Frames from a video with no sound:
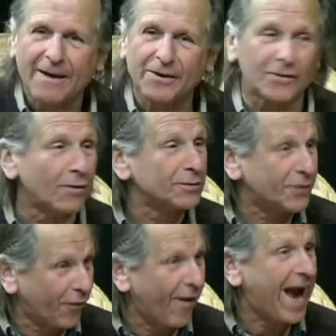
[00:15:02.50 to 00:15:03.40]
You
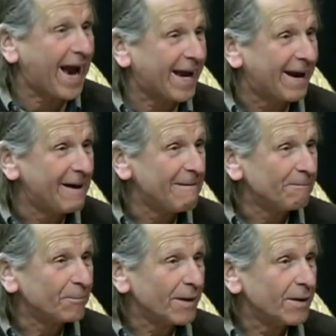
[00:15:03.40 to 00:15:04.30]
lose track.
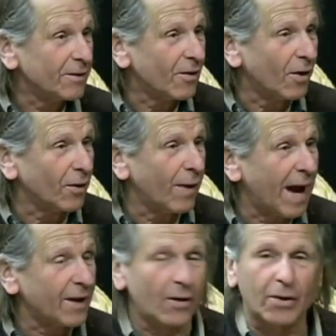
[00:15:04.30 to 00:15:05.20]
You go to
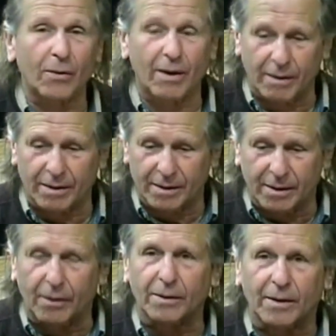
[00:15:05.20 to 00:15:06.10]
I go to a you
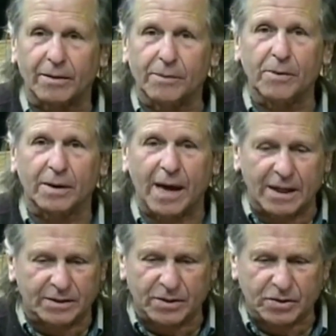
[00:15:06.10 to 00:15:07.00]
know the
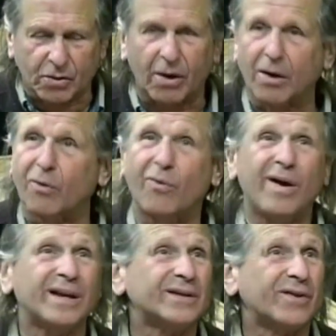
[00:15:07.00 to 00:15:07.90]
communications store. The,
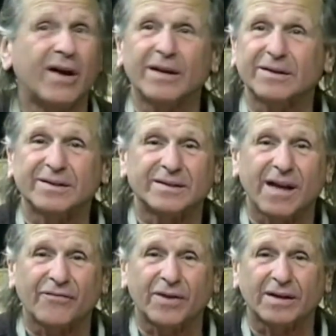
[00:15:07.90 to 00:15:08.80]
what is all this
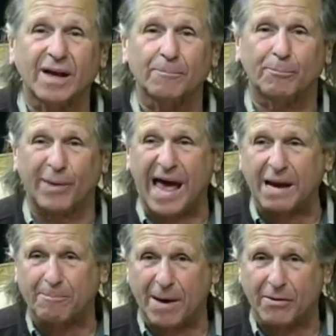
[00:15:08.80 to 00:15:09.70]
stuff that they're
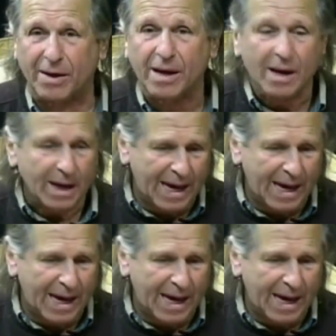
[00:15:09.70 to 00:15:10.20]
BlackBerry?